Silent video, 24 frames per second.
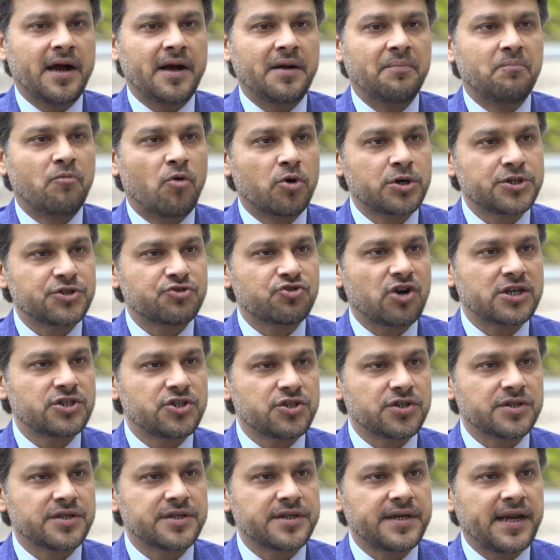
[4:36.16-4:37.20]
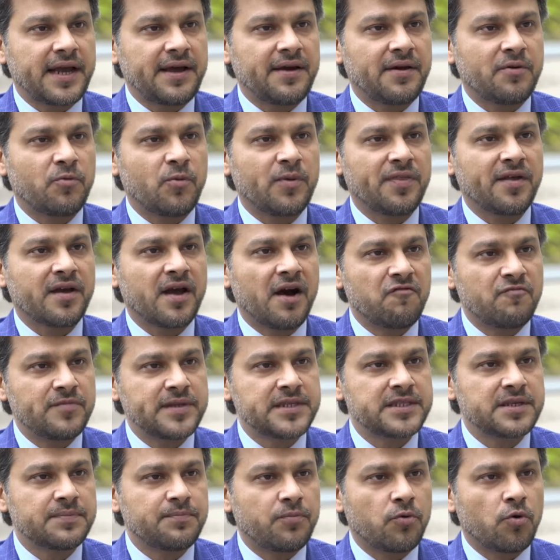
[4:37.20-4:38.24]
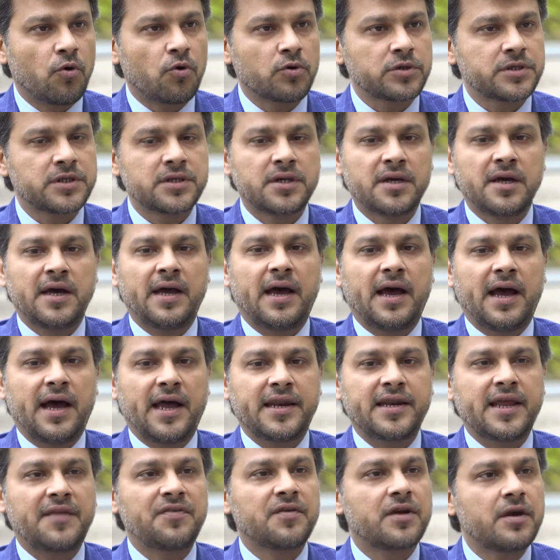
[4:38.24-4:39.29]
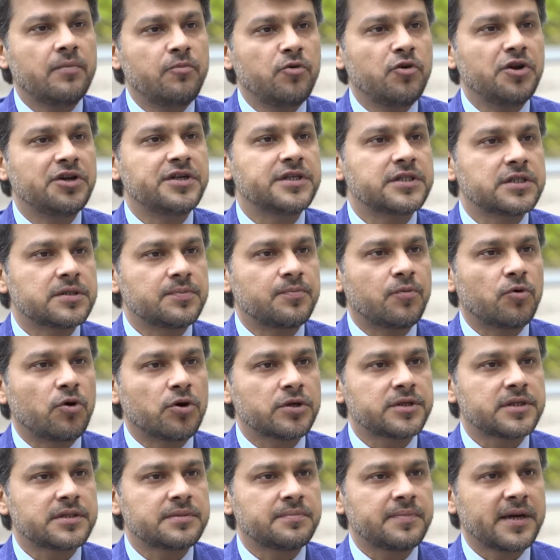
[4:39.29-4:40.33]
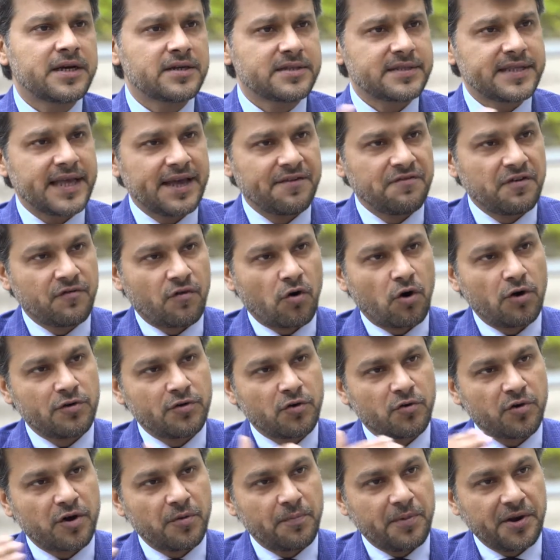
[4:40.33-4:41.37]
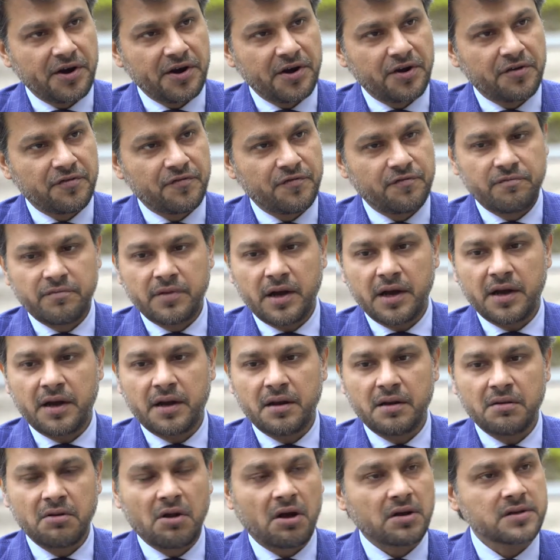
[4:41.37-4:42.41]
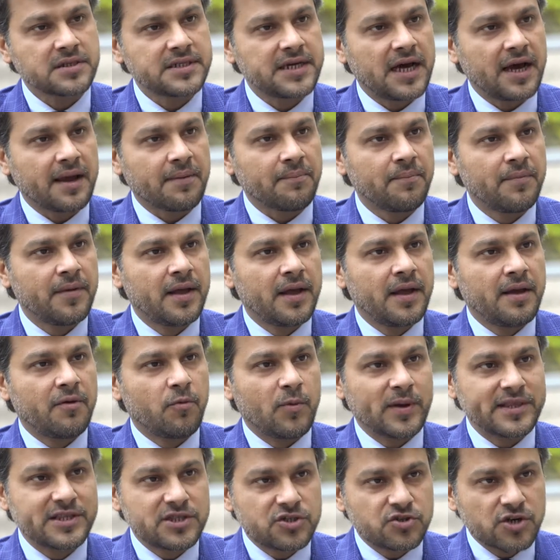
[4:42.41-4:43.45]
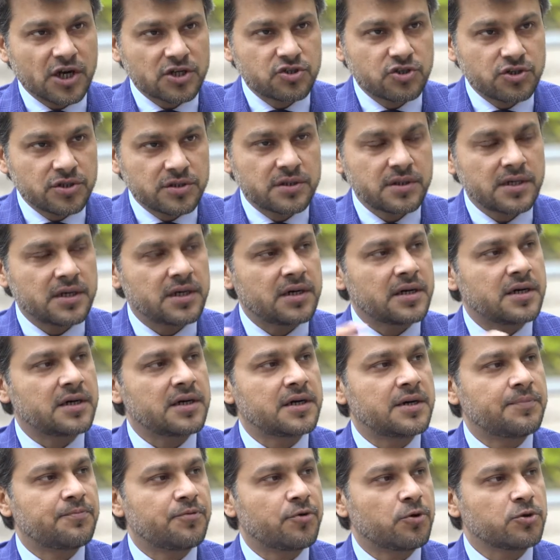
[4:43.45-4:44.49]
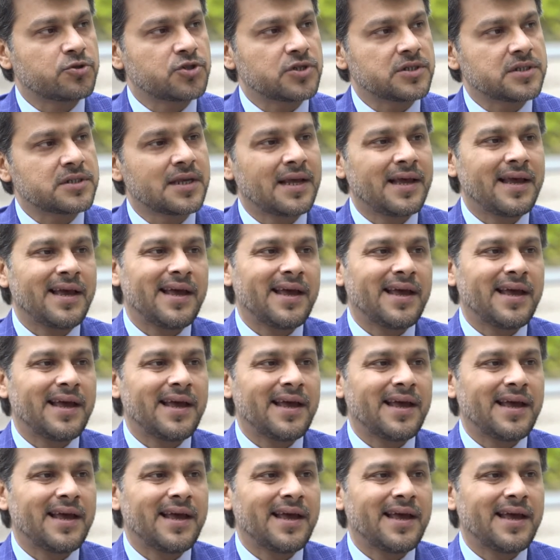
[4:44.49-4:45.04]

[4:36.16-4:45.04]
more structured with the government support and the community supports because they have evolved over a period of a long time with structured approaches.